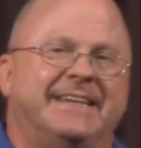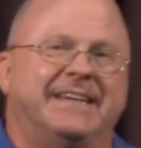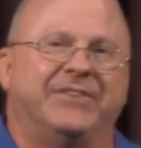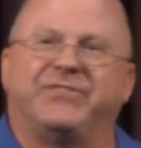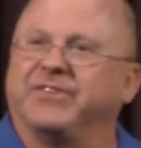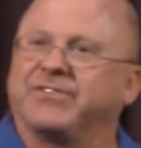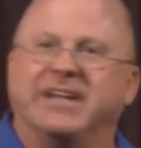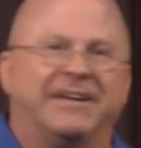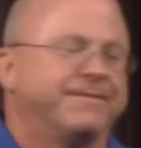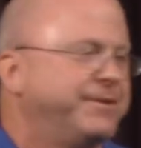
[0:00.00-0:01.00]
It's just
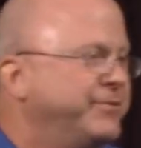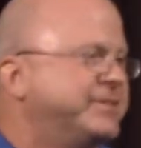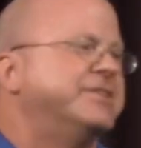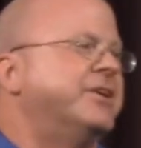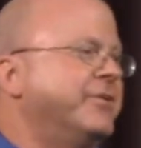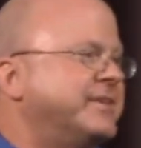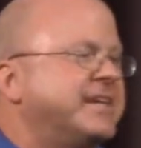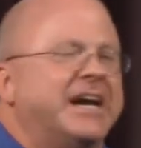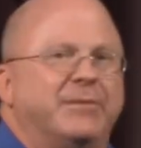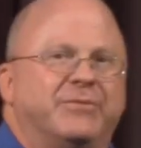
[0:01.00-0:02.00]
not for you to know the
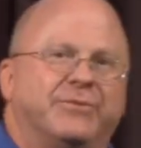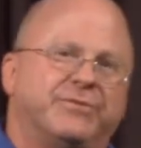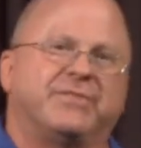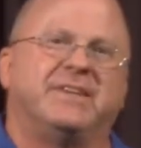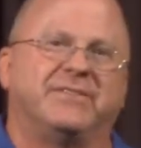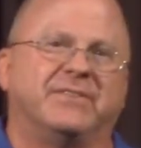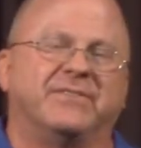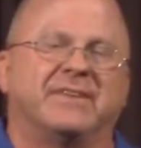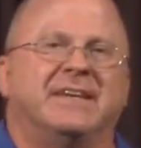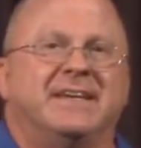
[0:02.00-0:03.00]
times or the
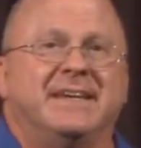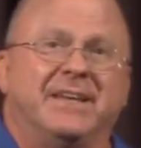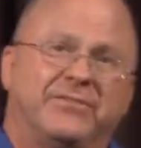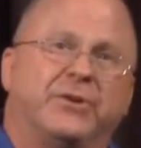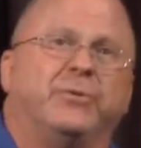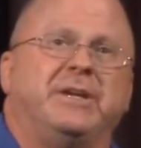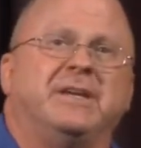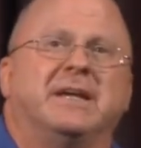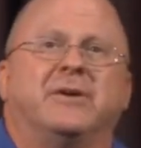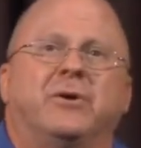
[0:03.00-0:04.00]
seasons. And so
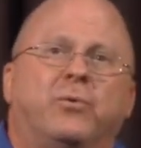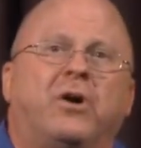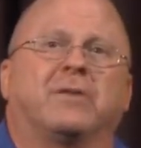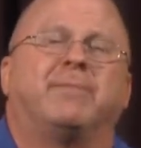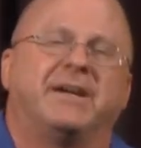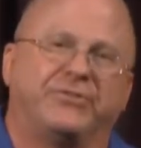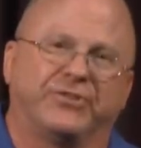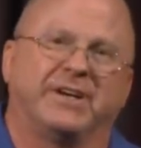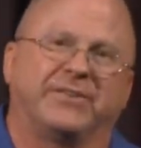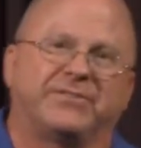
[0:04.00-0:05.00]
we walk by
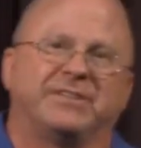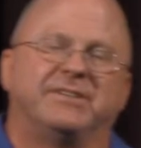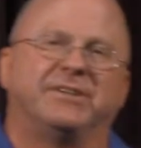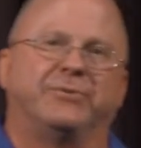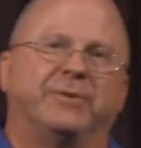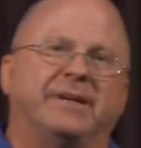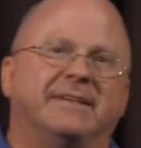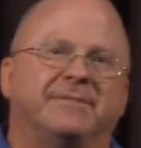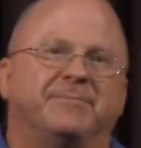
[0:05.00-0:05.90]
trust, don't we?